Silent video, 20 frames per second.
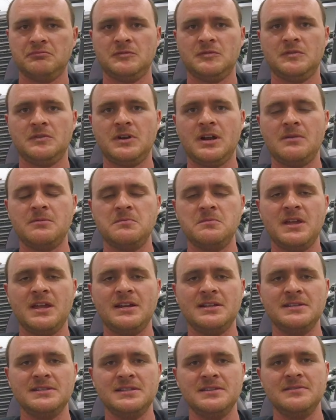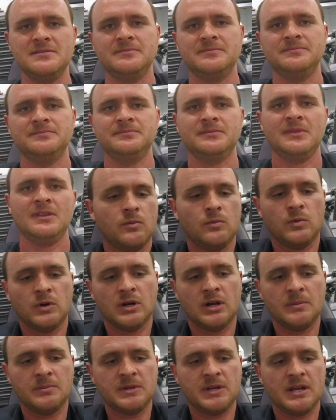grab them that easy.
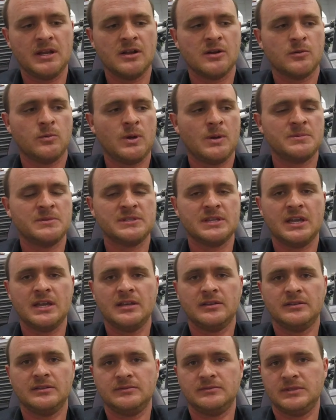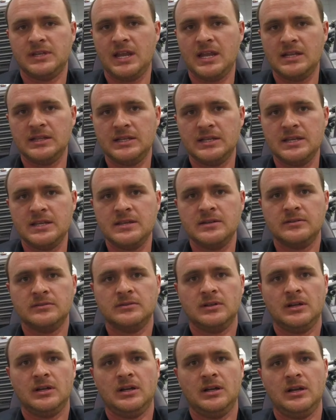We're updating our website daily.
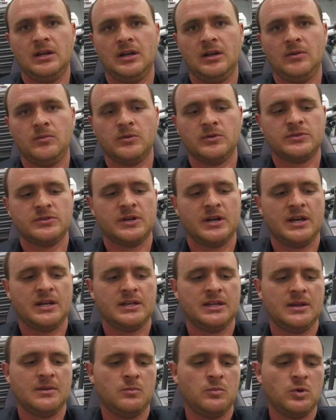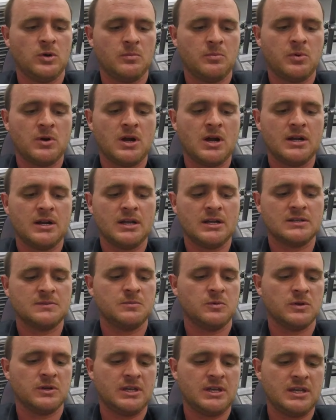We're trying to get more products,
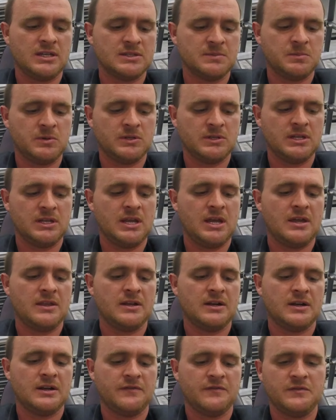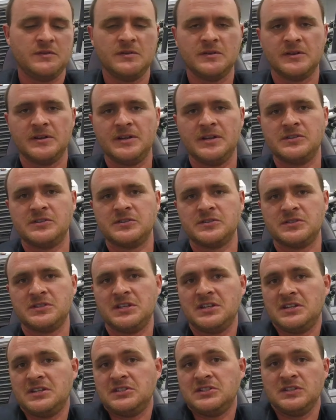more kits put together. If you're
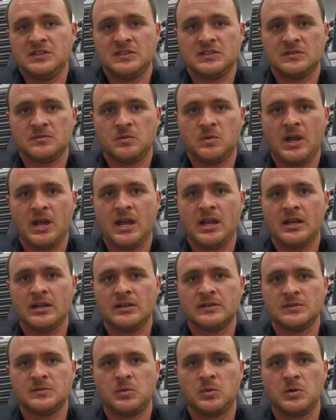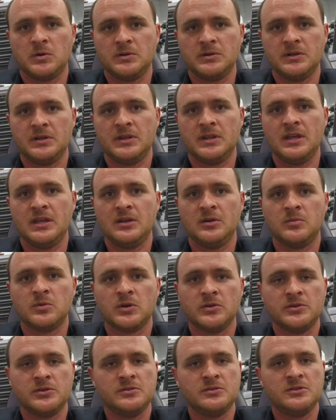interested in just swag, supporting the
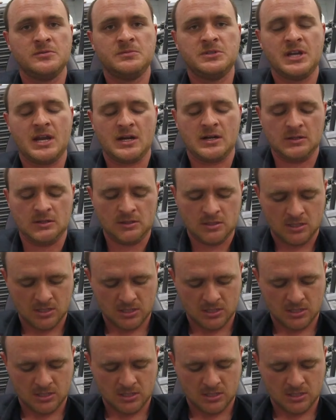HILLBRO YouTube channel,